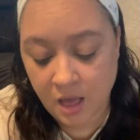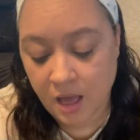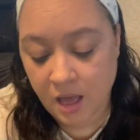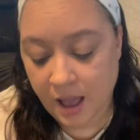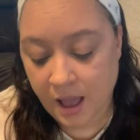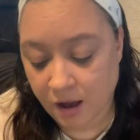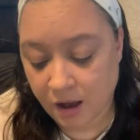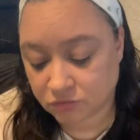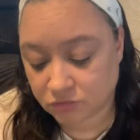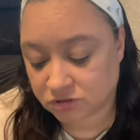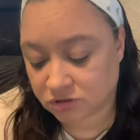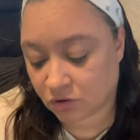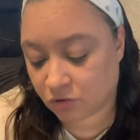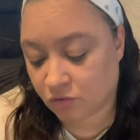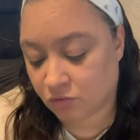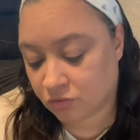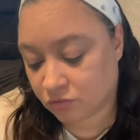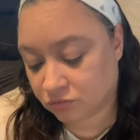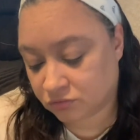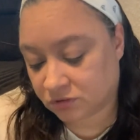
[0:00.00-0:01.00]

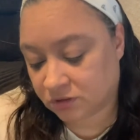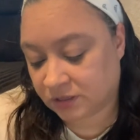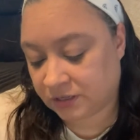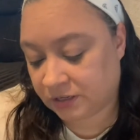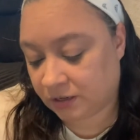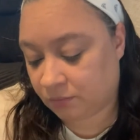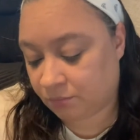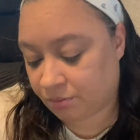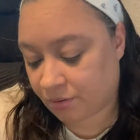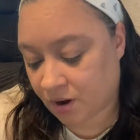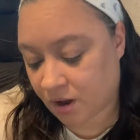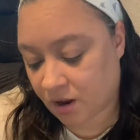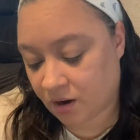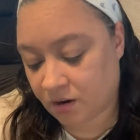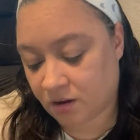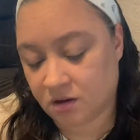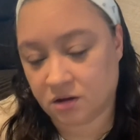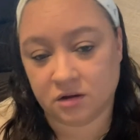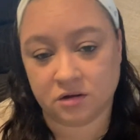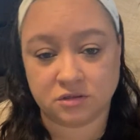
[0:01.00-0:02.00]
household cleaning
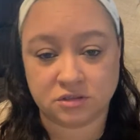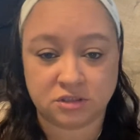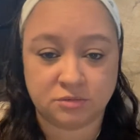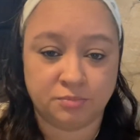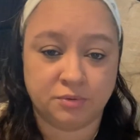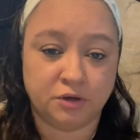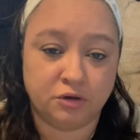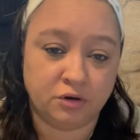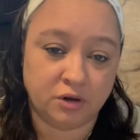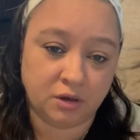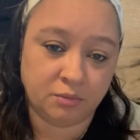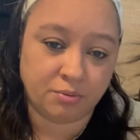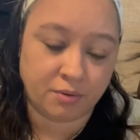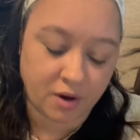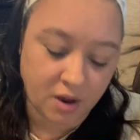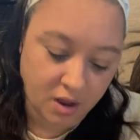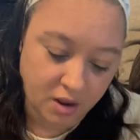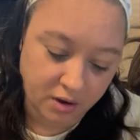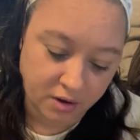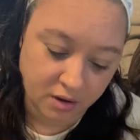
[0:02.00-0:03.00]
products, beauty
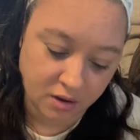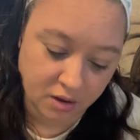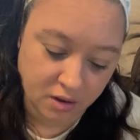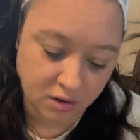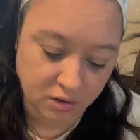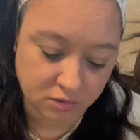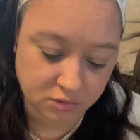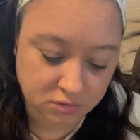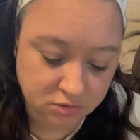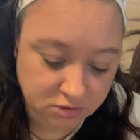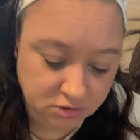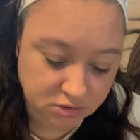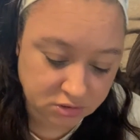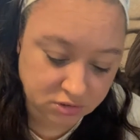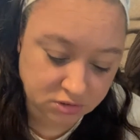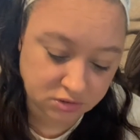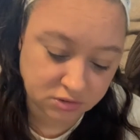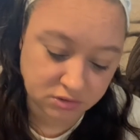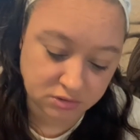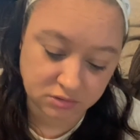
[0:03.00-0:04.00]
products.
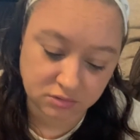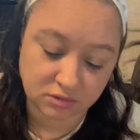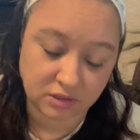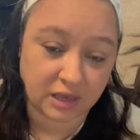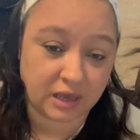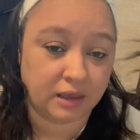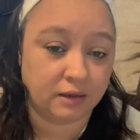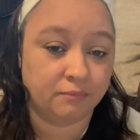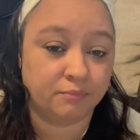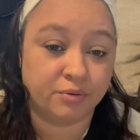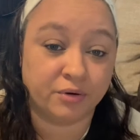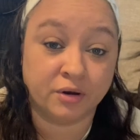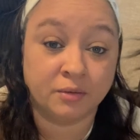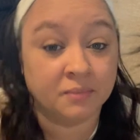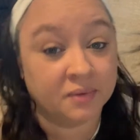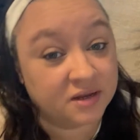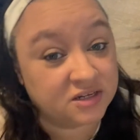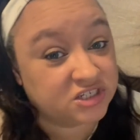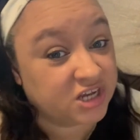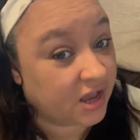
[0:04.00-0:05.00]
They pretty
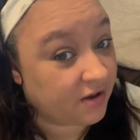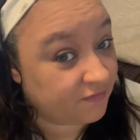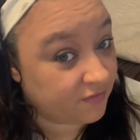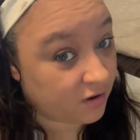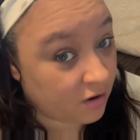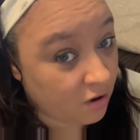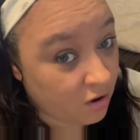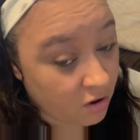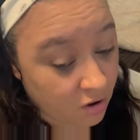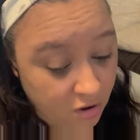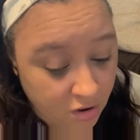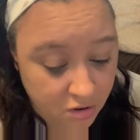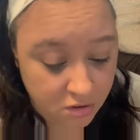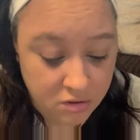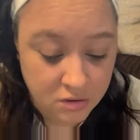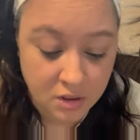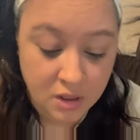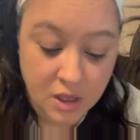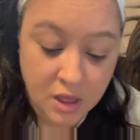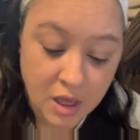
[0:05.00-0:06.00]
much have it
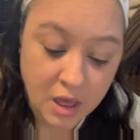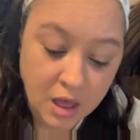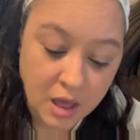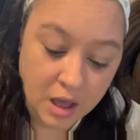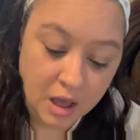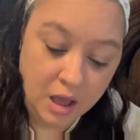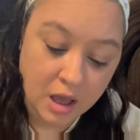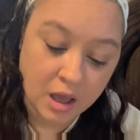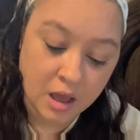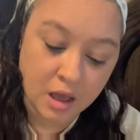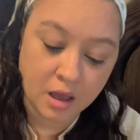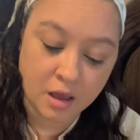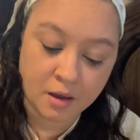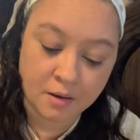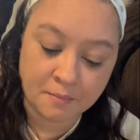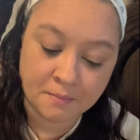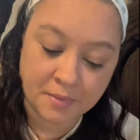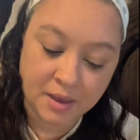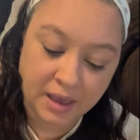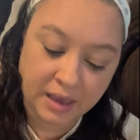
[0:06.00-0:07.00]
all.
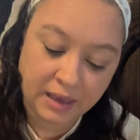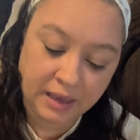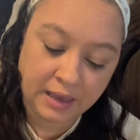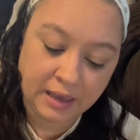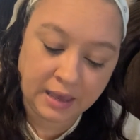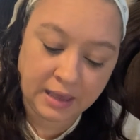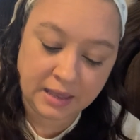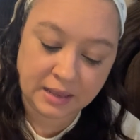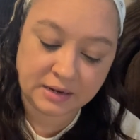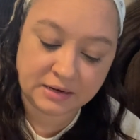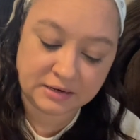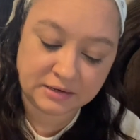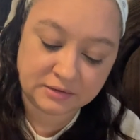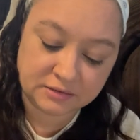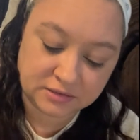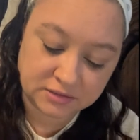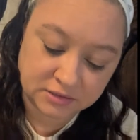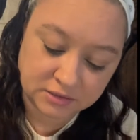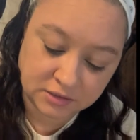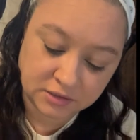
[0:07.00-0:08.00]
Um, and
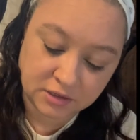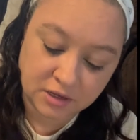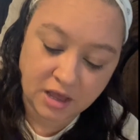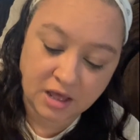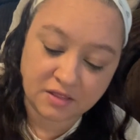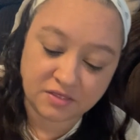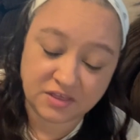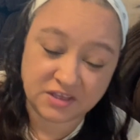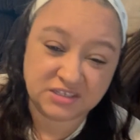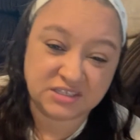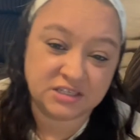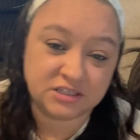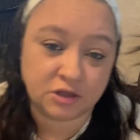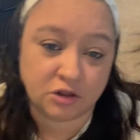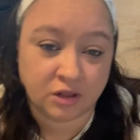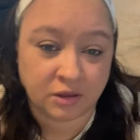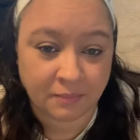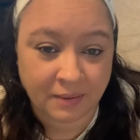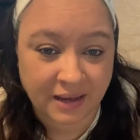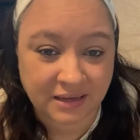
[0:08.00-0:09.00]
this is
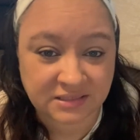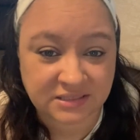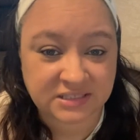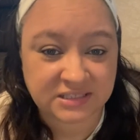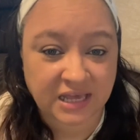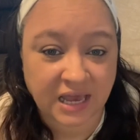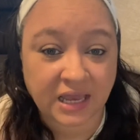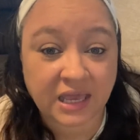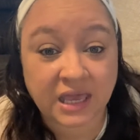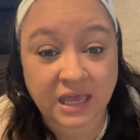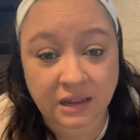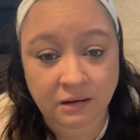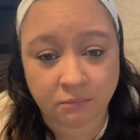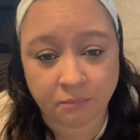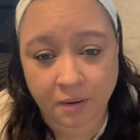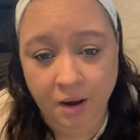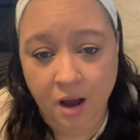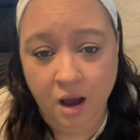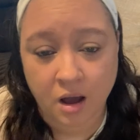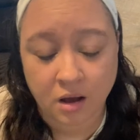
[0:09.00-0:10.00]
only my second
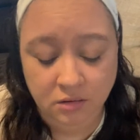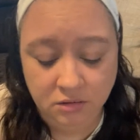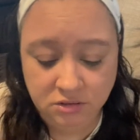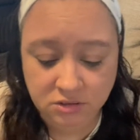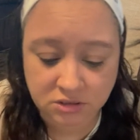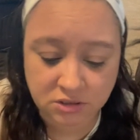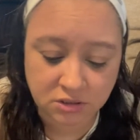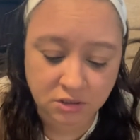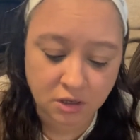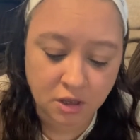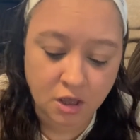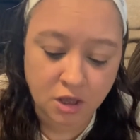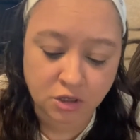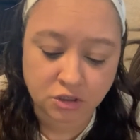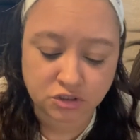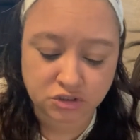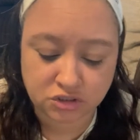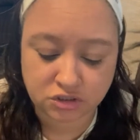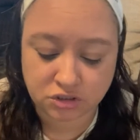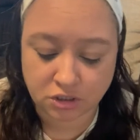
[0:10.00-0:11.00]
box.
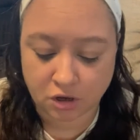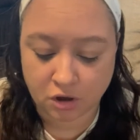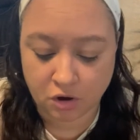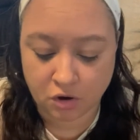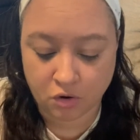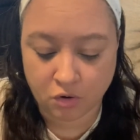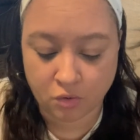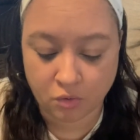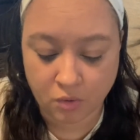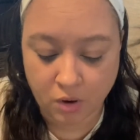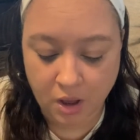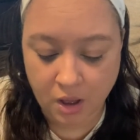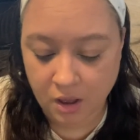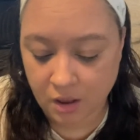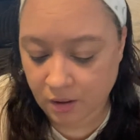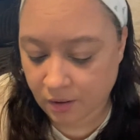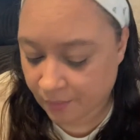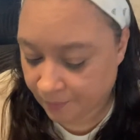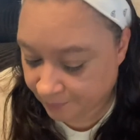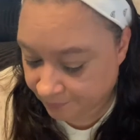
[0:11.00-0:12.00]
So
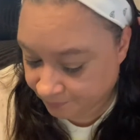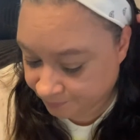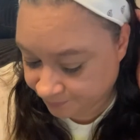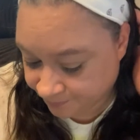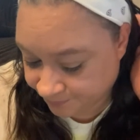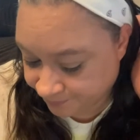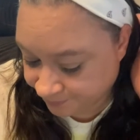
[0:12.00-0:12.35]
um,